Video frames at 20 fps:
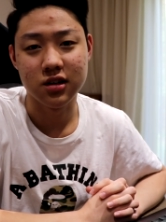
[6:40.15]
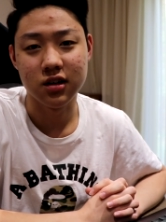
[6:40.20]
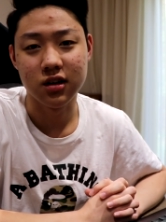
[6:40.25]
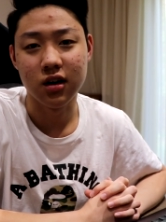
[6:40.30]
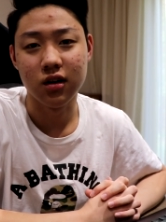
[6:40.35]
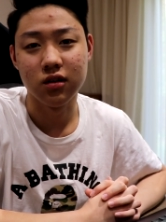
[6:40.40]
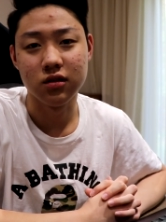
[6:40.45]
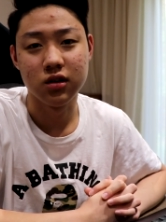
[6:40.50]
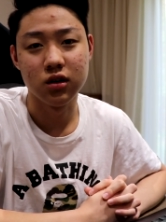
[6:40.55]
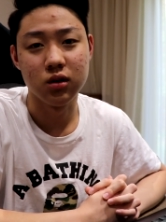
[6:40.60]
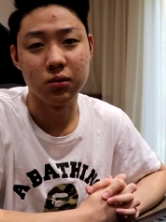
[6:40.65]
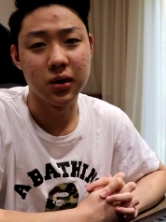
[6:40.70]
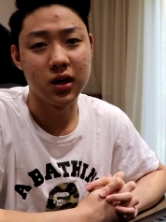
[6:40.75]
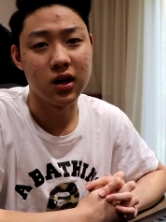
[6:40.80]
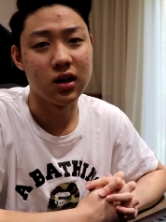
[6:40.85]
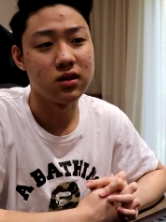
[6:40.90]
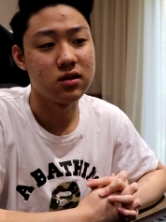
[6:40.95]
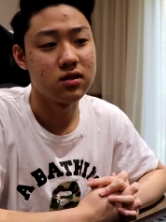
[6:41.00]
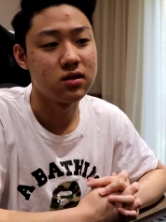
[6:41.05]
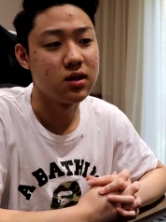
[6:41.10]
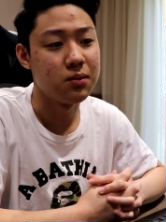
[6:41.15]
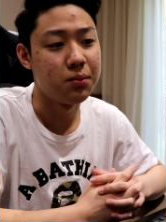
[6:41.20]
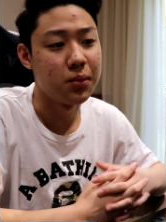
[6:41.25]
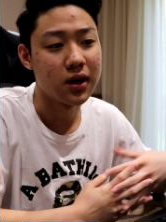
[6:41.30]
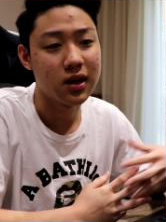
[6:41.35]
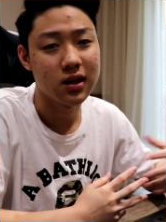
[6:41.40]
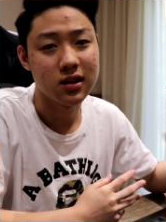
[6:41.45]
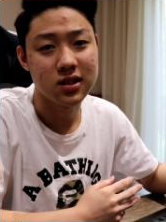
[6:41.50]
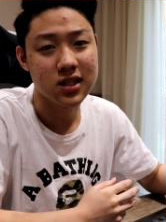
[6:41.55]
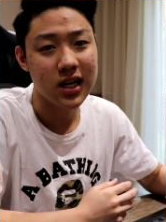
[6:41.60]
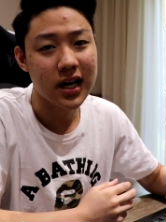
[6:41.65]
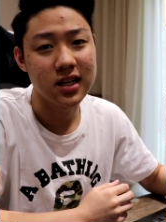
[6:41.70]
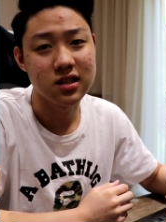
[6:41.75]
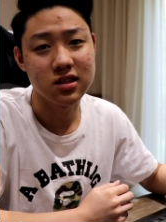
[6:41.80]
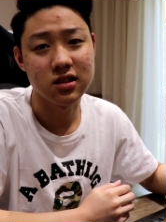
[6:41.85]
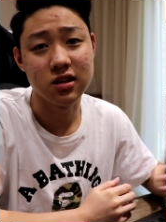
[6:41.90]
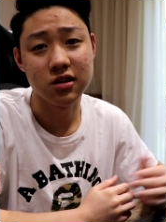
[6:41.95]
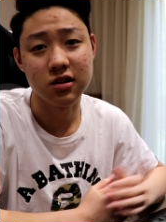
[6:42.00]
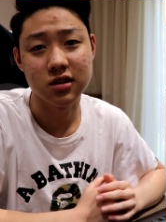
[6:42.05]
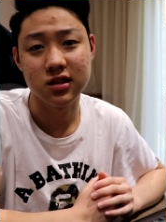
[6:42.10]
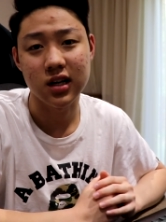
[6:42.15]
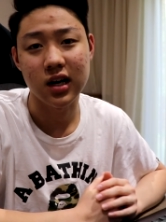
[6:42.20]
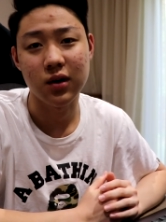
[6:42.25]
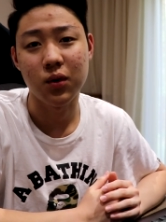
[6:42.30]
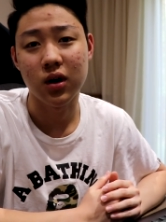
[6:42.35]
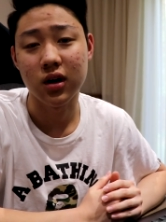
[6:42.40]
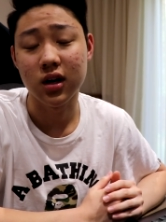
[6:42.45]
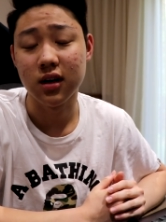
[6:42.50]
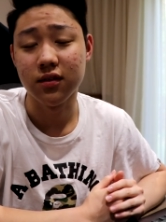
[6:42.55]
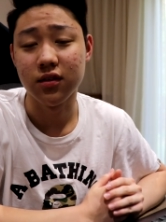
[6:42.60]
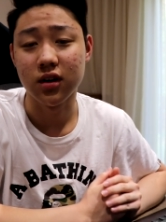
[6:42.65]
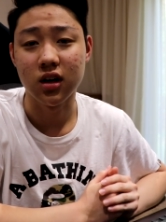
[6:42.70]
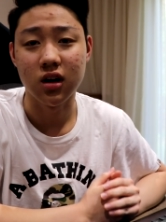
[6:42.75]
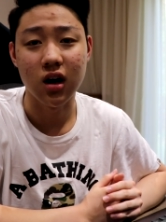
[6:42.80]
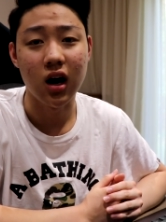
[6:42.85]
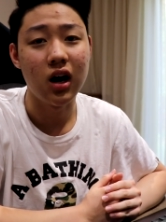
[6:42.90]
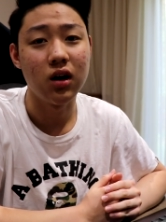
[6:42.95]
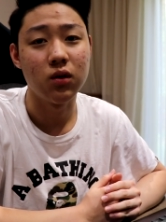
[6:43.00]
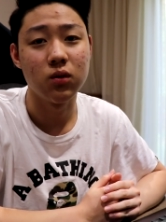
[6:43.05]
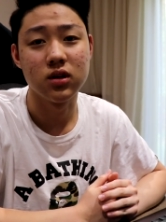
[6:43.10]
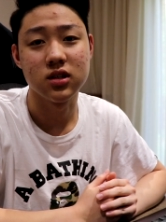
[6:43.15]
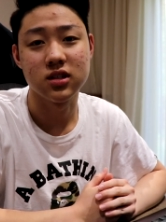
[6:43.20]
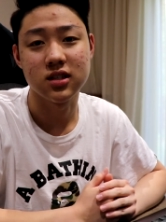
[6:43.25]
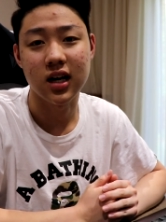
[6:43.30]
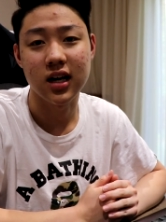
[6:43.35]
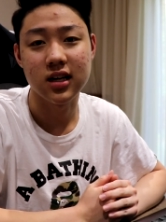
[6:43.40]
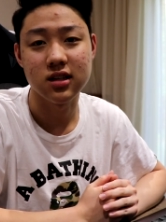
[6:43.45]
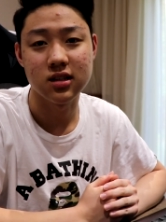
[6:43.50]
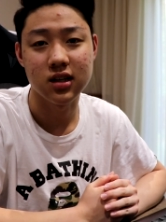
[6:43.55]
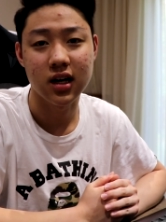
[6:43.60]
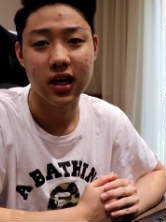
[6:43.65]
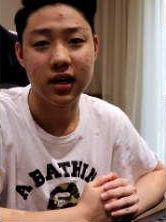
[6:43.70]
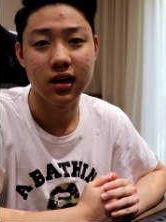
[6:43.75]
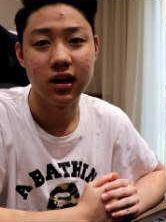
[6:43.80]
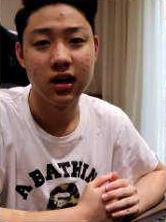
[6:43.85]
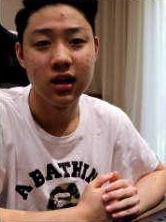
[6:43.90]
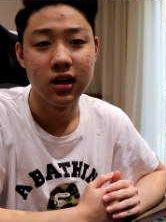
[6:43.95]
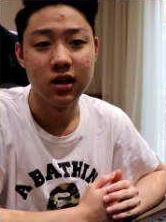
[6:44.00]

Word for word: to go to because the biggest size sneakers Taiwan even got was size 9.